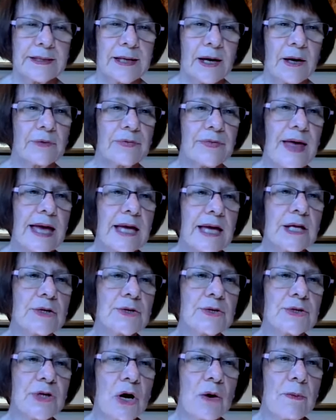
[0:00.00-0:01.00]
so thank you
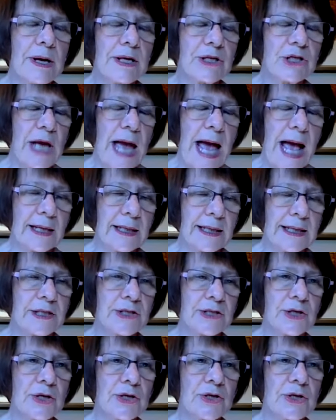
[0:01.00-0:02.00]
so much,
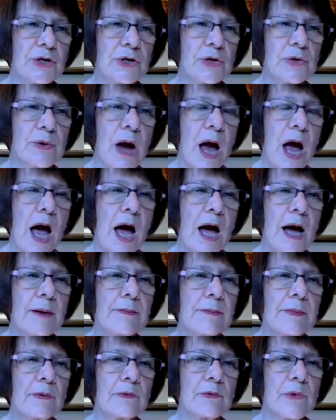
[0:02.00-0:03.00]
Alex. Your
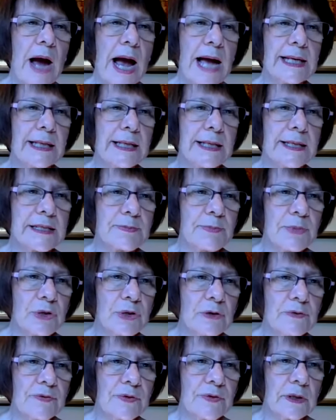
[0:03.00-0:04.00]
um, writing is
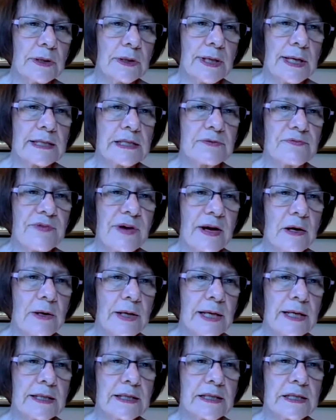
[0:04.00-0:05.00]
beautiful. It's
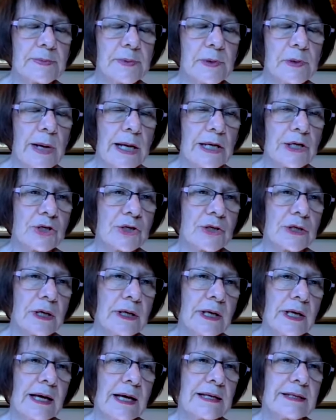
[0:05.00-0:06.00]
very inspirational.
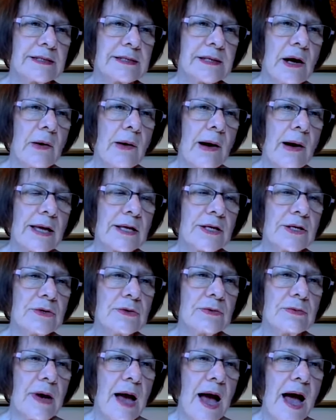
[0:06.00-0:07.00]
So
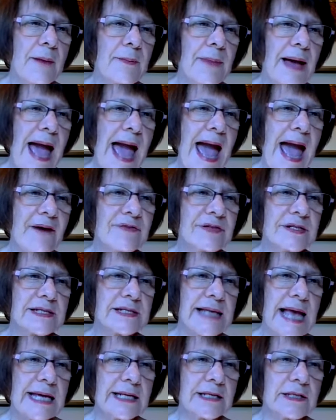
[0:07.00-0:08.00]
you um, have a
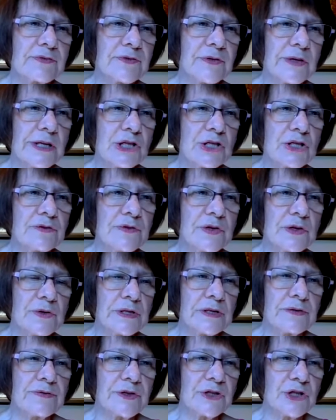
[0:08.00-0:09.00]
saint for each of your
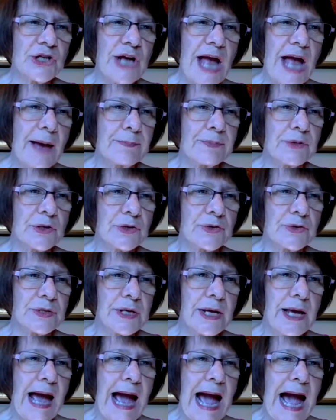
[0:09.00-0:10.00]
different chapters.
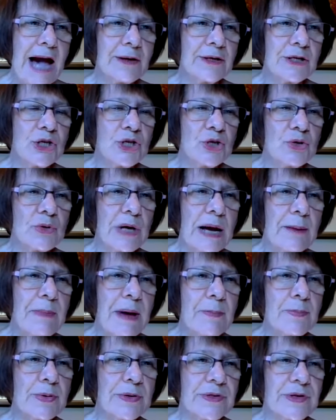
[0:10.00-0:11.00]
How did you come
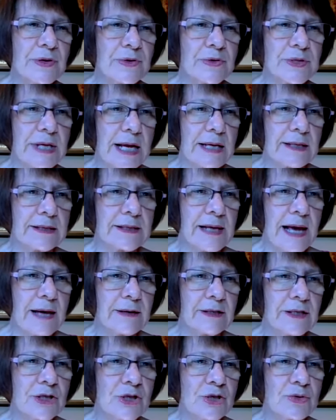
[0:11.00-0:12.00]
up with your saints? How
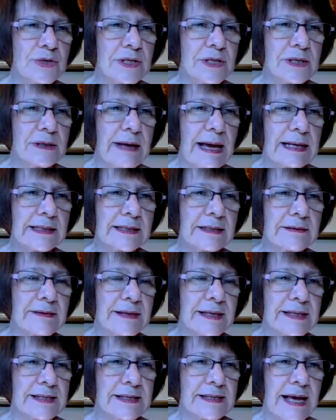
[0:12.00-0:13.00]
did you select
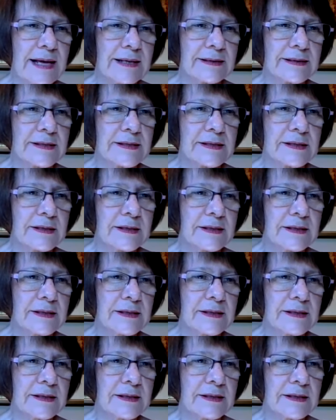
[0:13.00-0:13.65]
these saints?